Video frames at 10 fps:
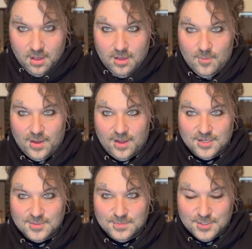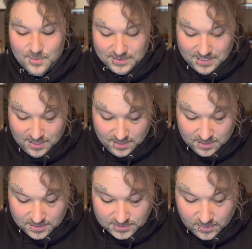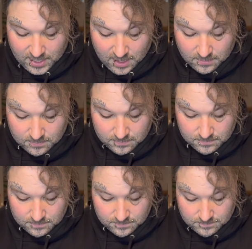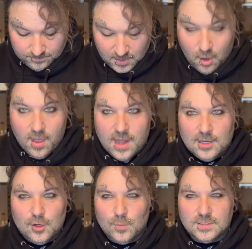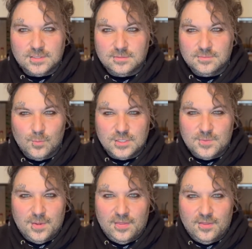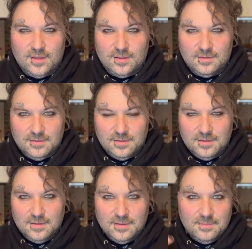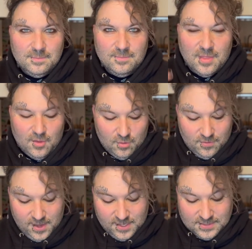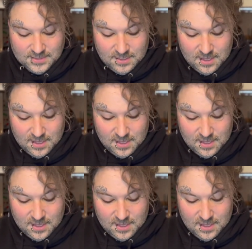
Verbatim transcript: Oh my gosh, I'm so excited. So yeah, all I had to do was was bend the the little things.